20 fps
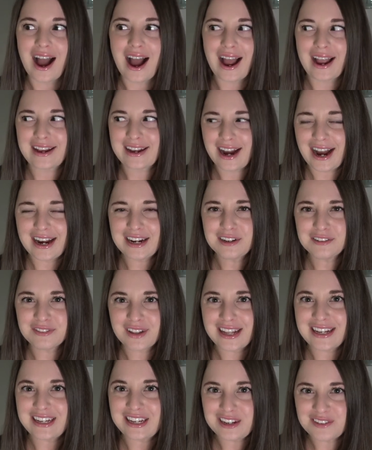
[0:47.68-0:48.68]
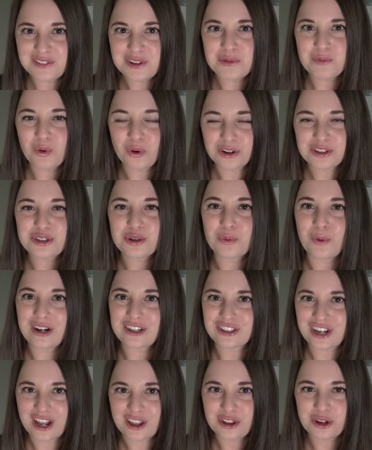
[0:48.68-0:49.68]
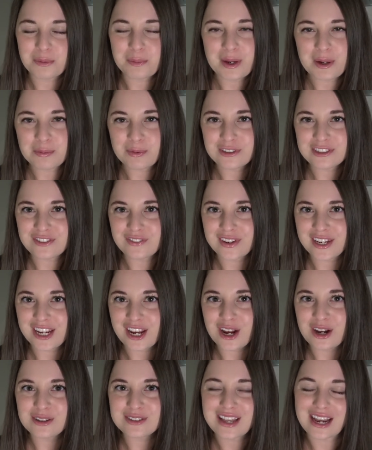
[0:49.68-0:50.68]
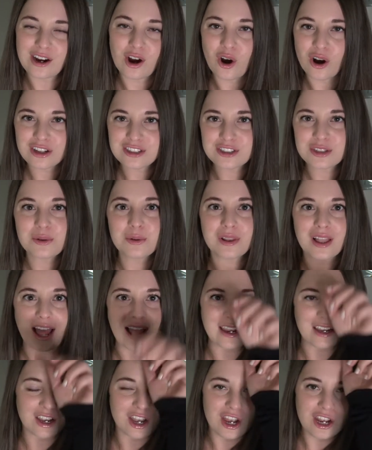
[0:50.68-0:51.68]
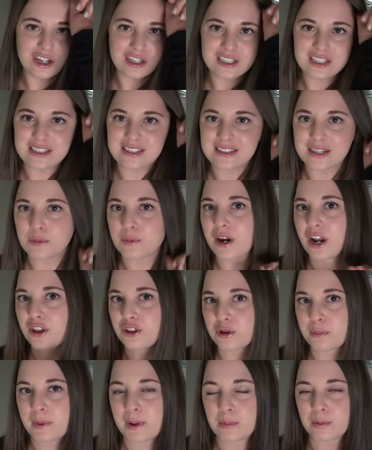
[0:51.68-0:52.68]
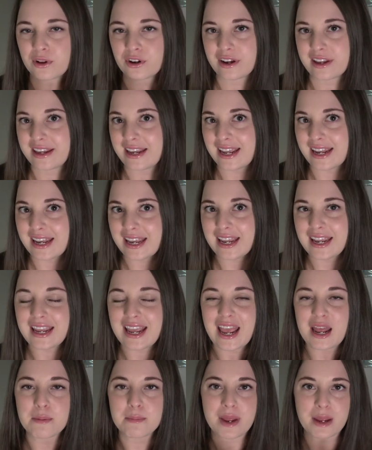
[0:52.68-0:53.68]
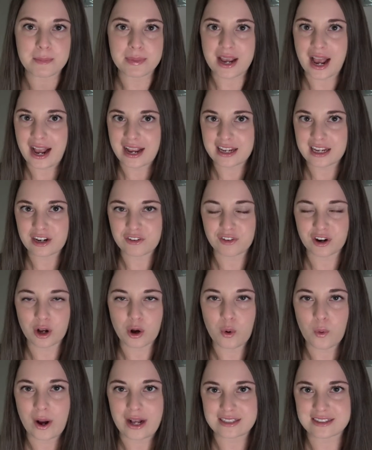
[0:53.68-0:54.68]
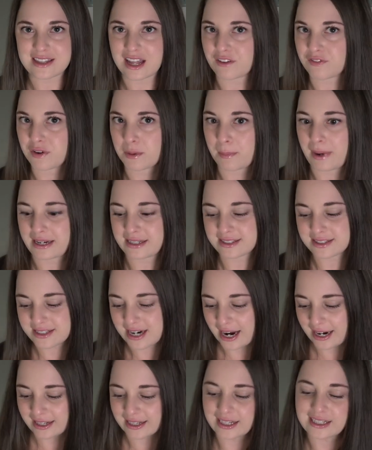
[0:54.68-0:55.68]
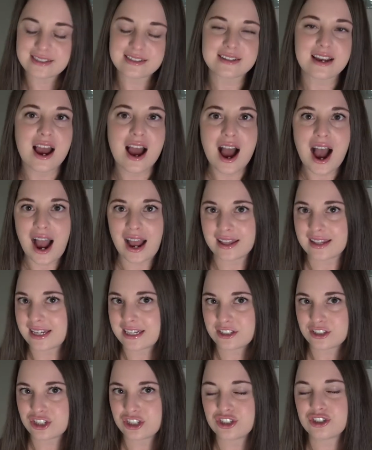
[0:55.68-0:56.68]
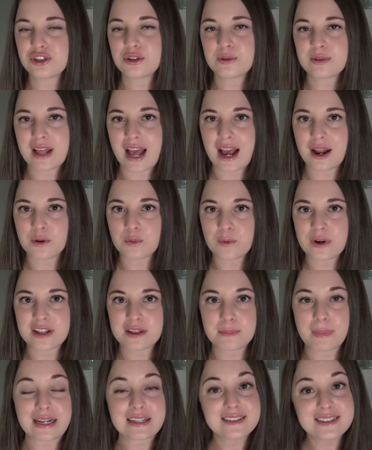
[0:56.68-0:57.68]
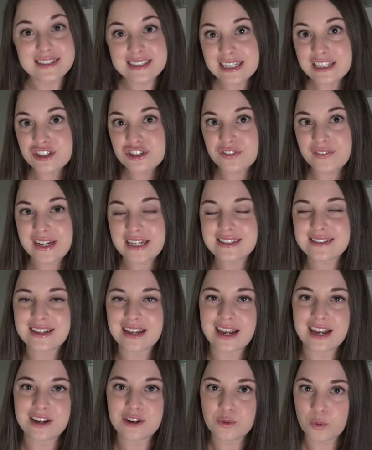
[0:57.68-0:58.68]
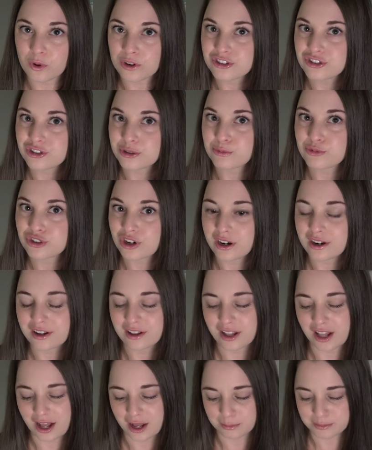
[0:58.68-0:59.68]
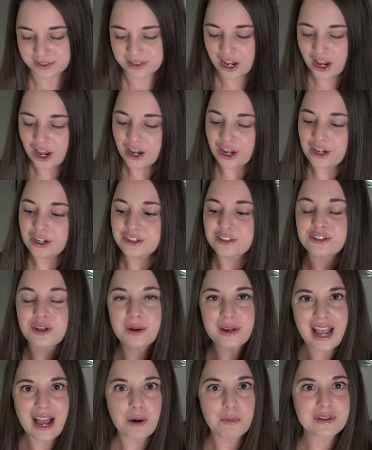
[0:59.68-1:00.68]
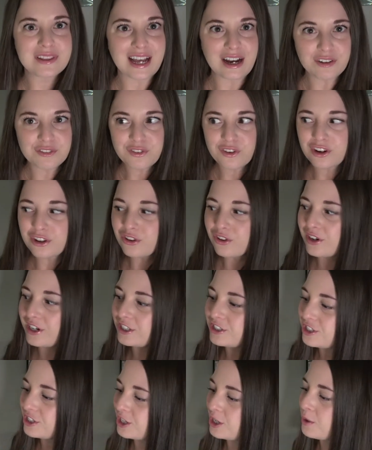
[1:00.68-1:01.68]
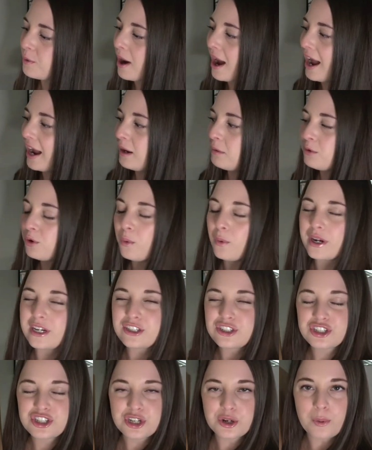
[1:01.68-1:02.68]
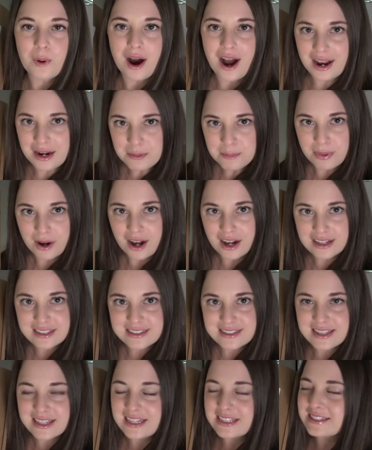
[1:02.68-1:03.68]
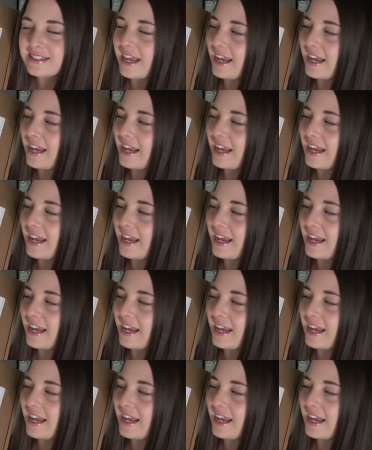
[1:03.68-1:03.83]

I kind of like even more to watch other people's videos. I also like to see what other people are getting, and maybe I can request that from my stylist. I like to do that with my Stitch Fix and Nordstrom Trunk Clubs. So yeah, without further ado, I'm going to unbox this